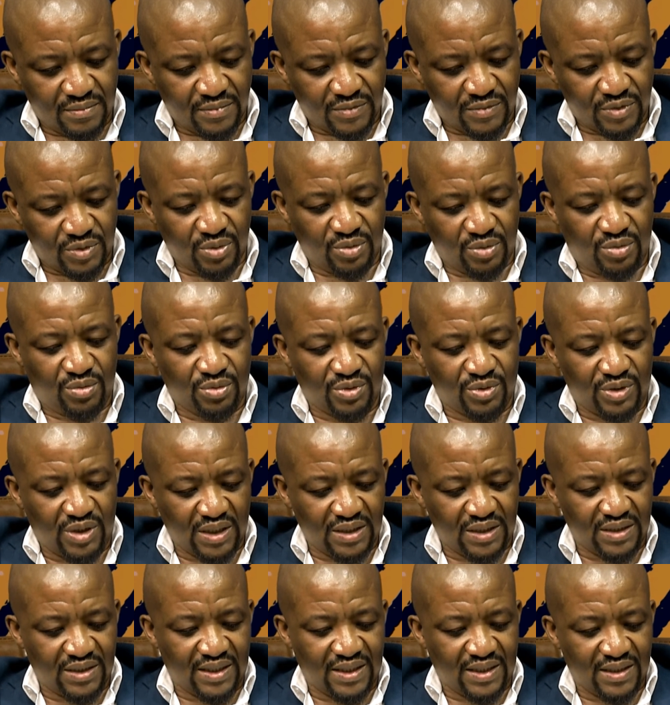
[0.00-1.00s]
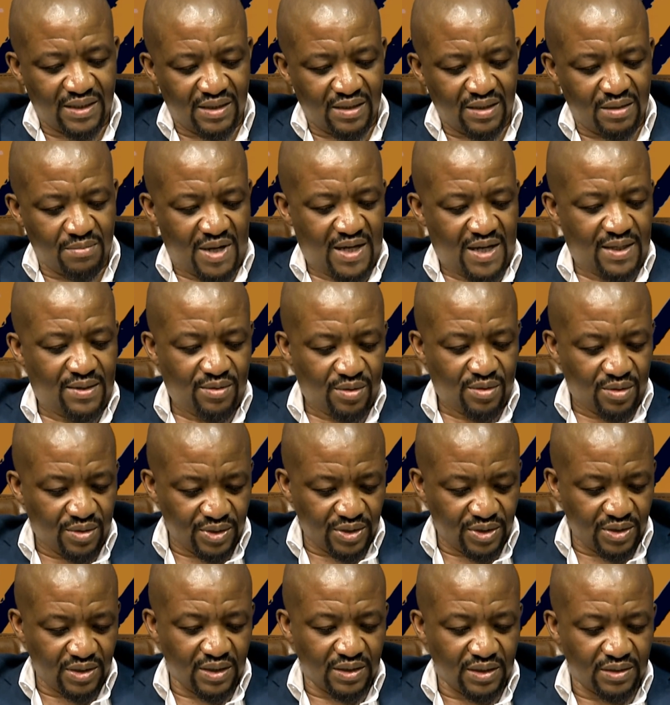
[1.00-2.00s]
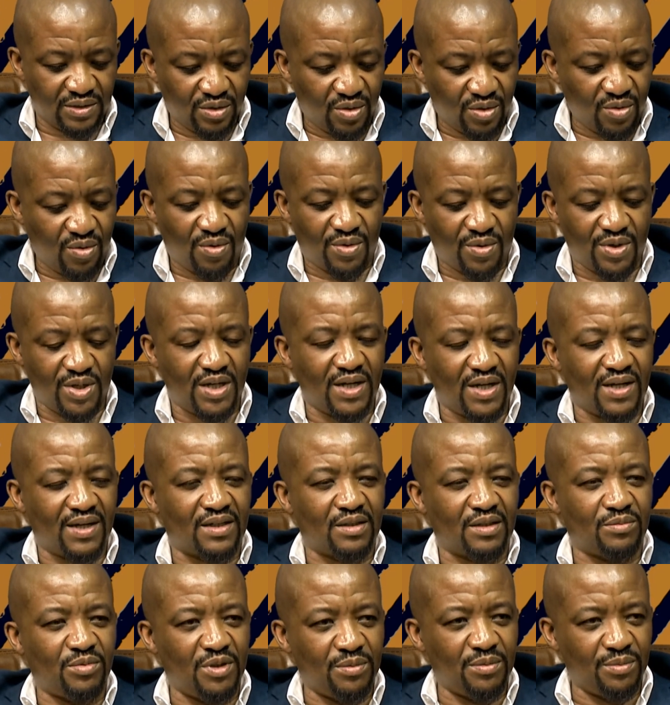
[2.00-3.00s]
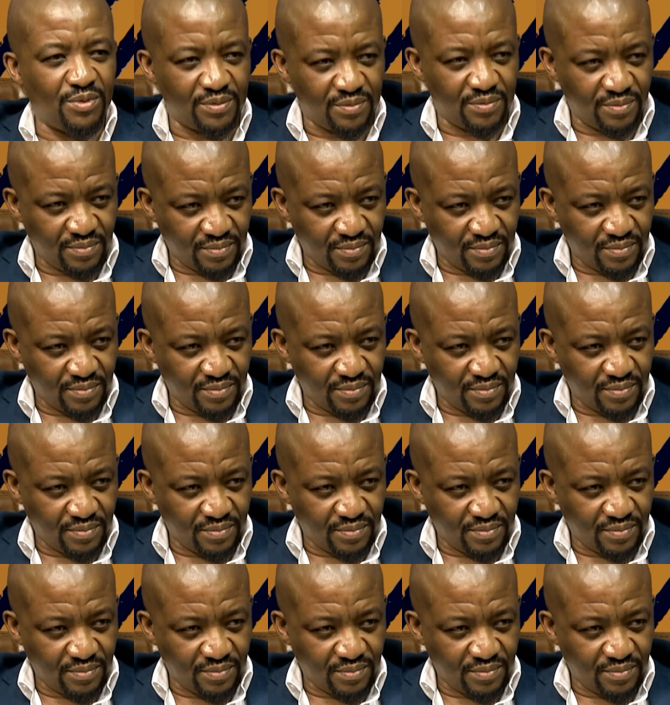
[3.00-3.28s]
Tutu states that in my theology there's no ordinary people.